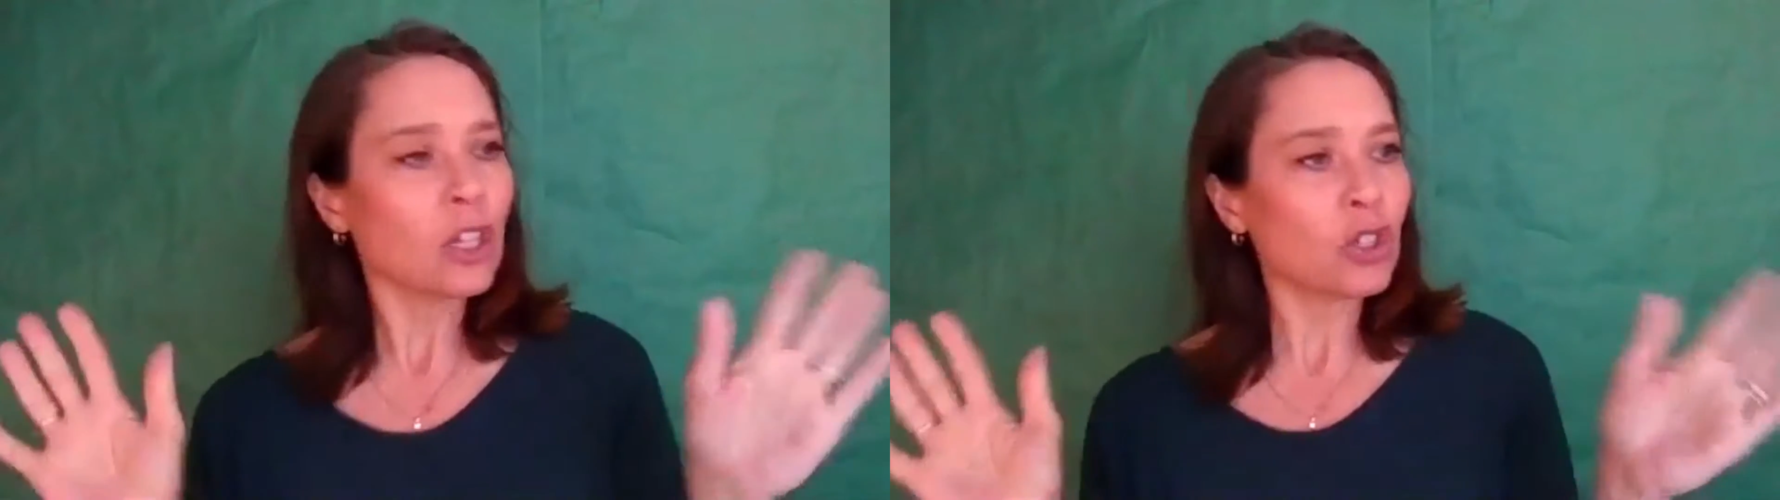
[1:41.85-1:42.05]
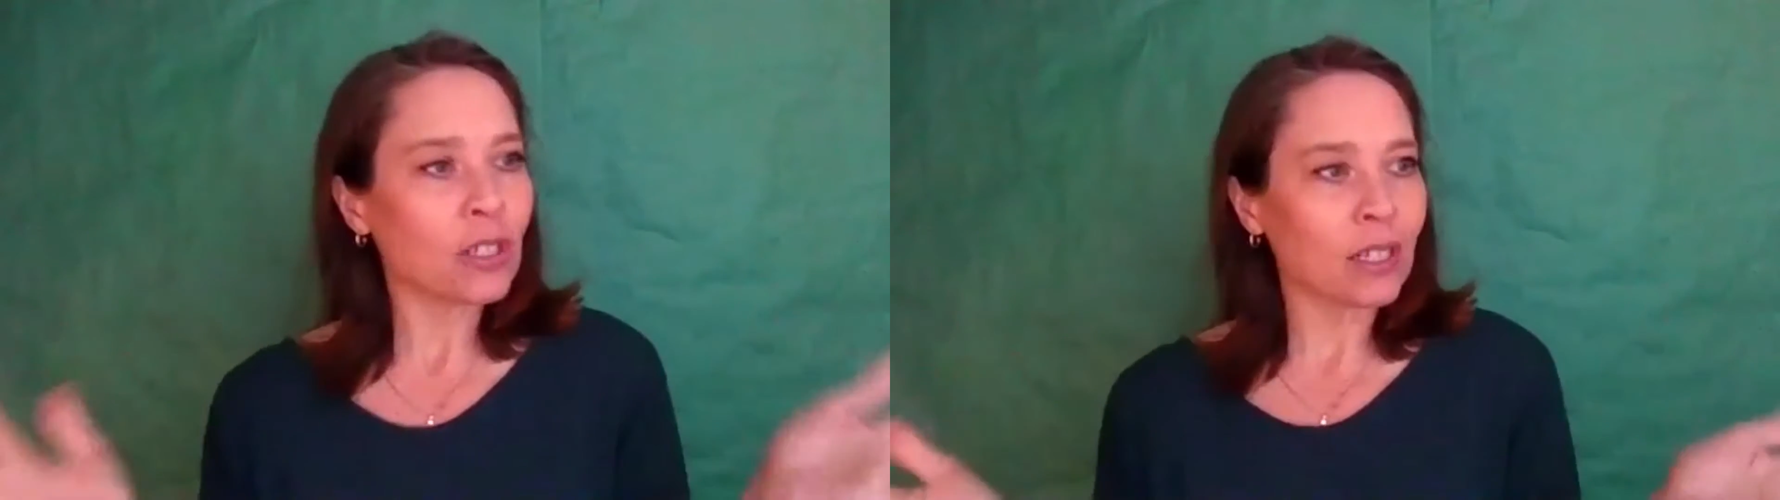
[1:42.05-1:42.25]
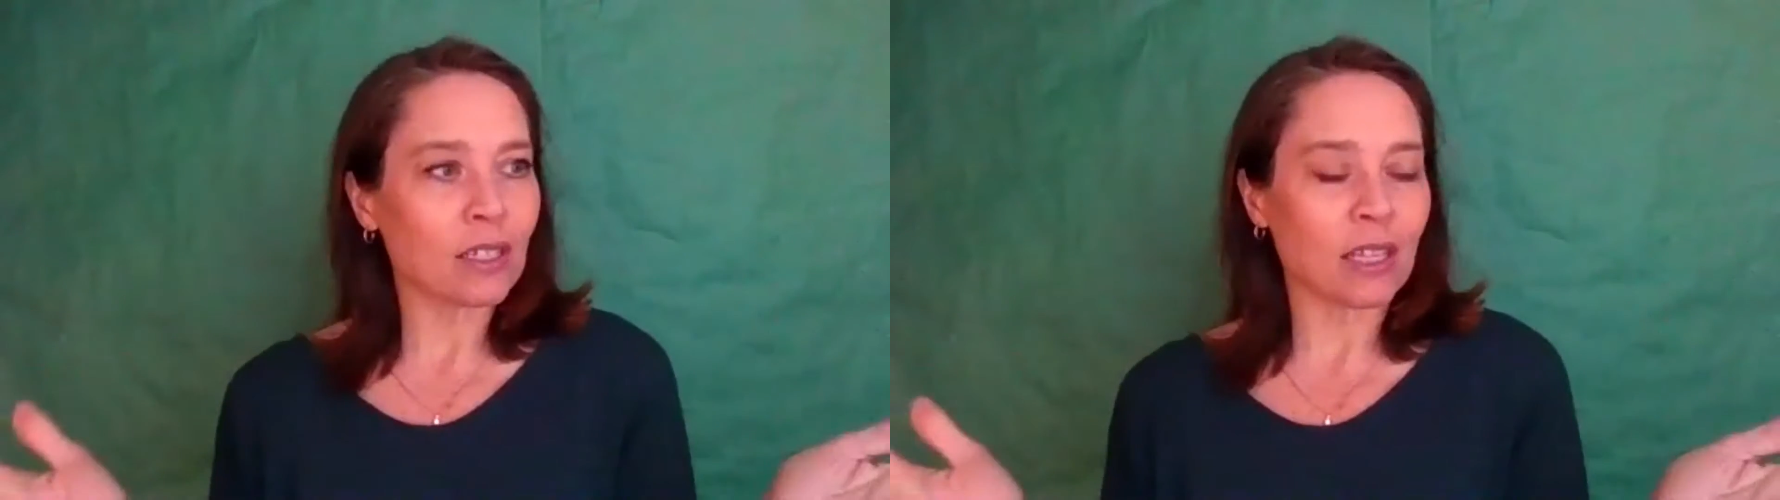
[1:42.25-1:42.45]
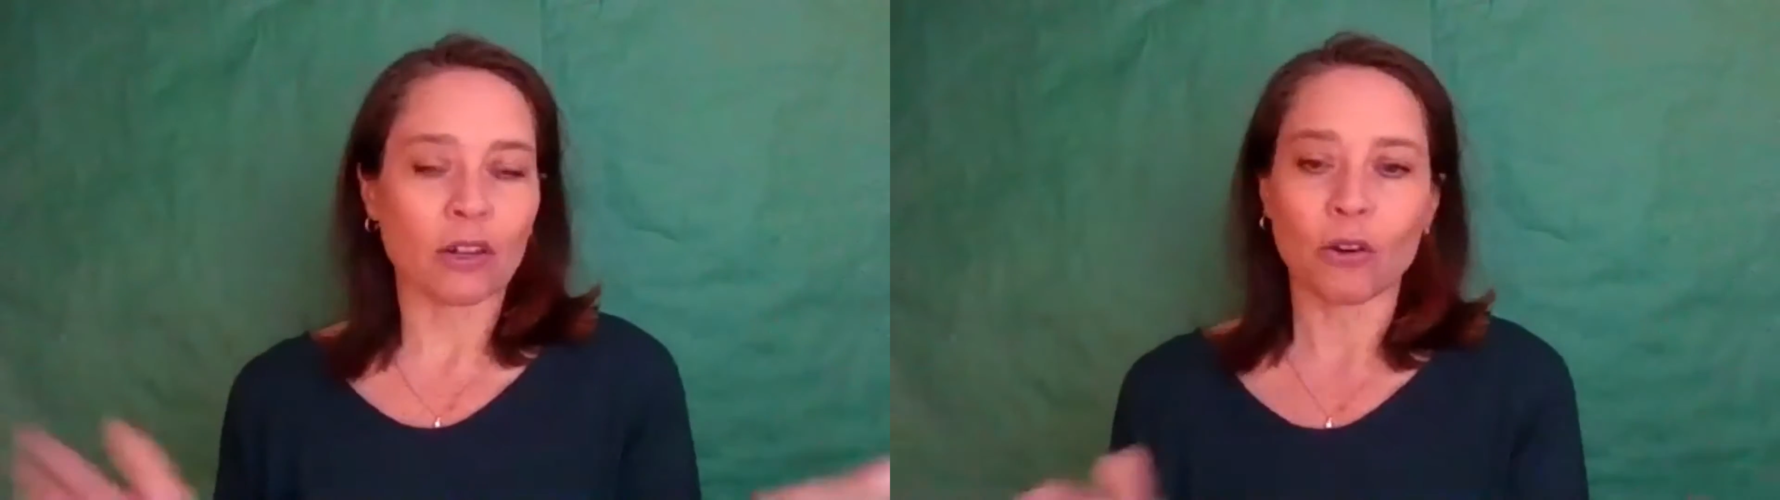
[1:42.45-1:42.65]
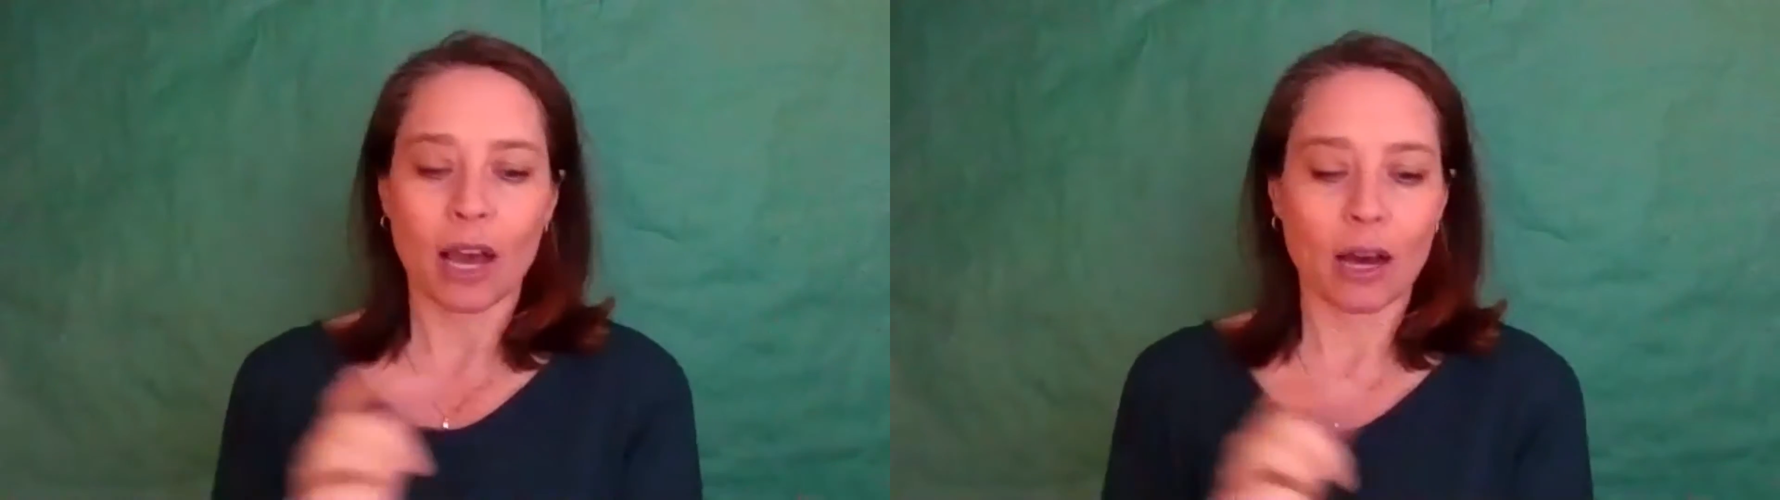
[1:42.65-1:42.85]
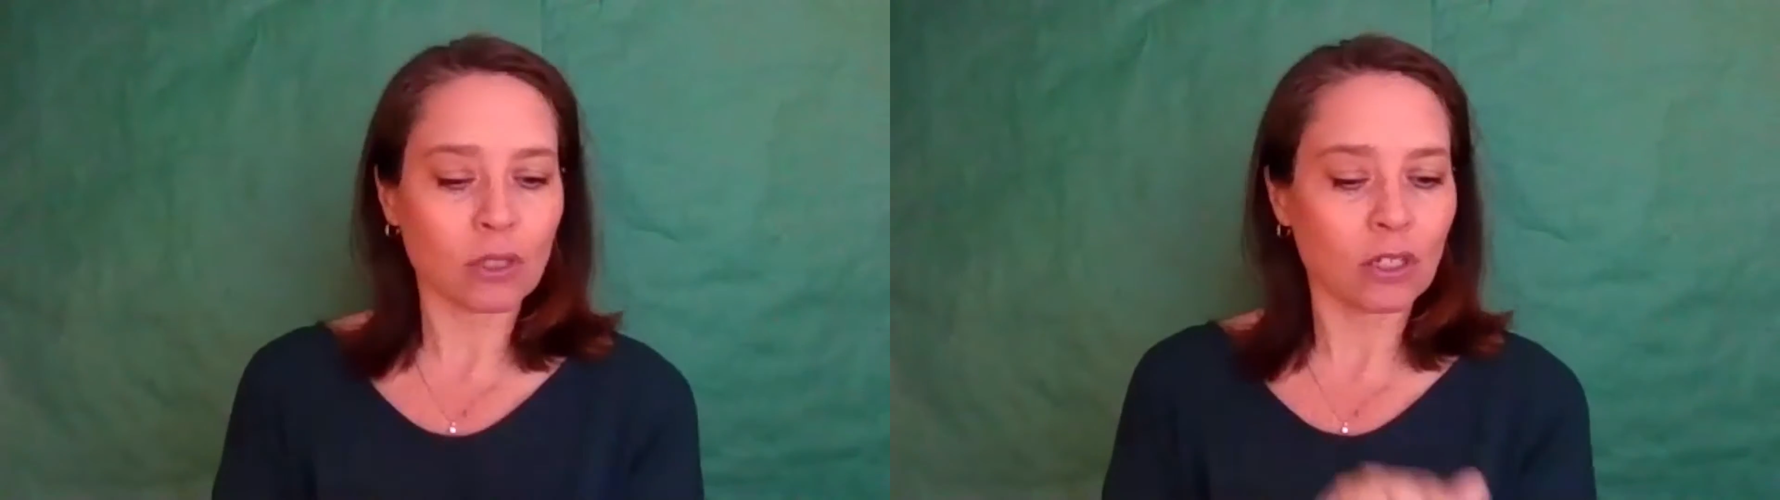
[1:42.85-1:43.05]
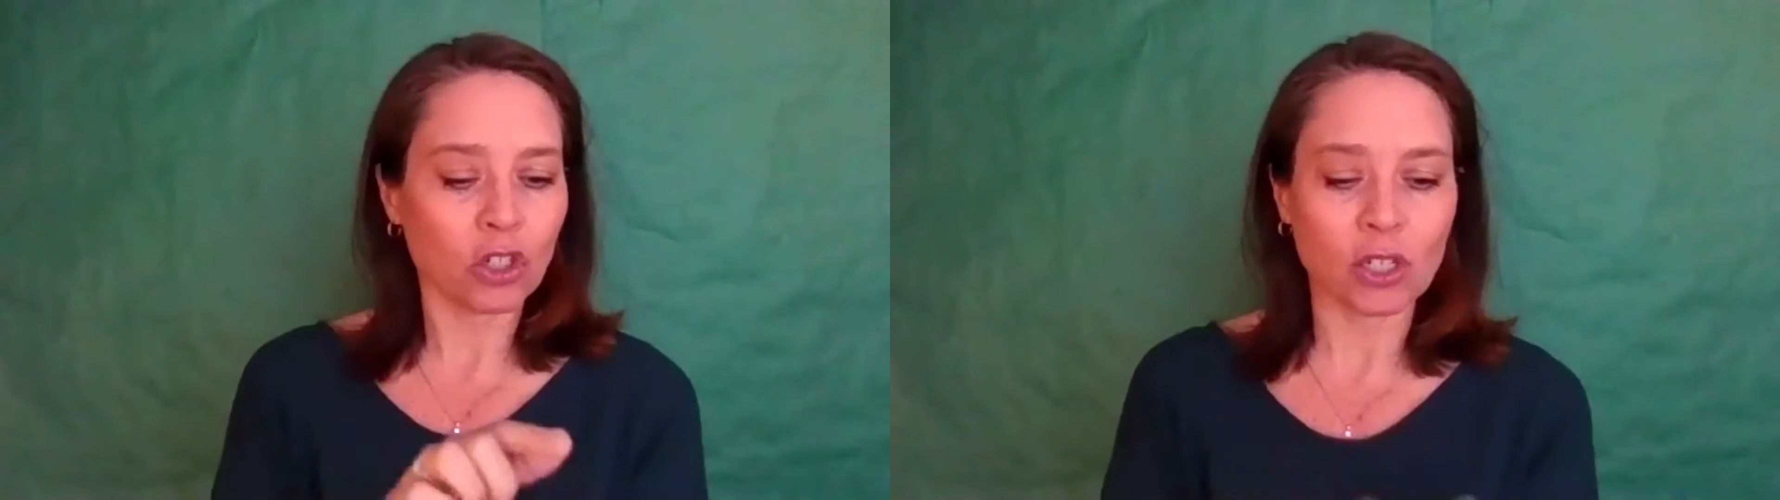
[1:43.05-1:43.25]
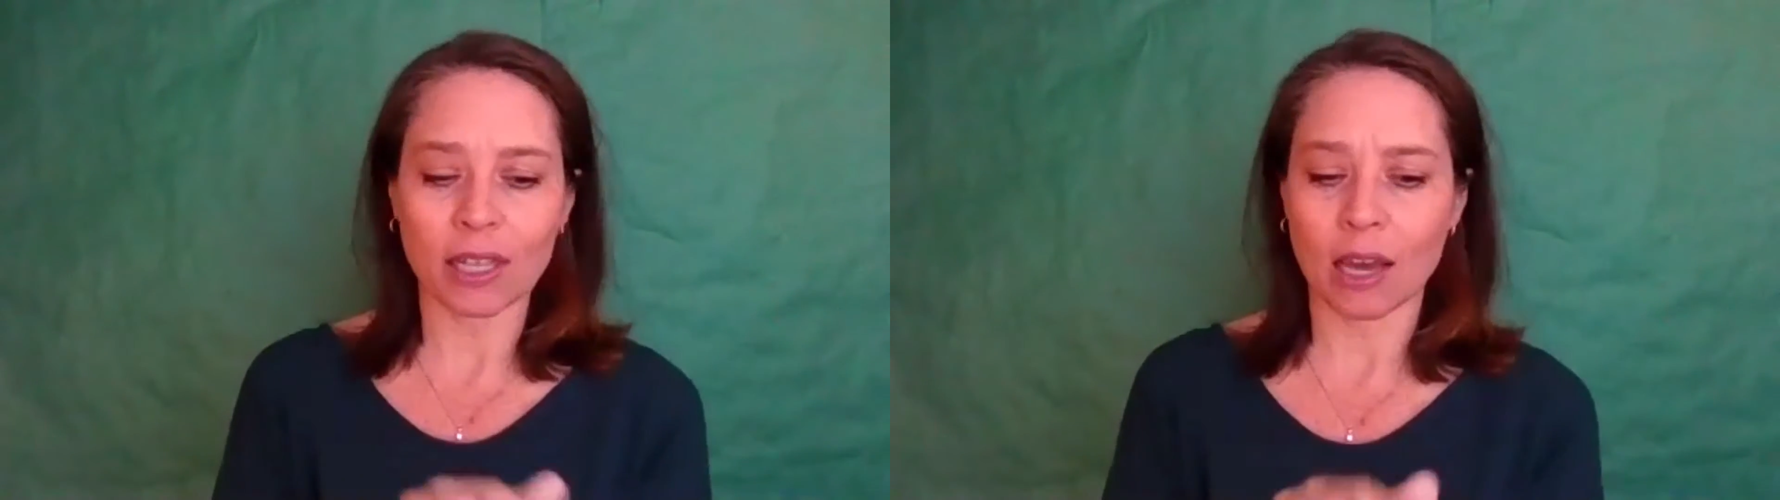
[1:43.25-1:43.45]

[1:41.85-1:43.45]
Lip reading: She's inside her house and she's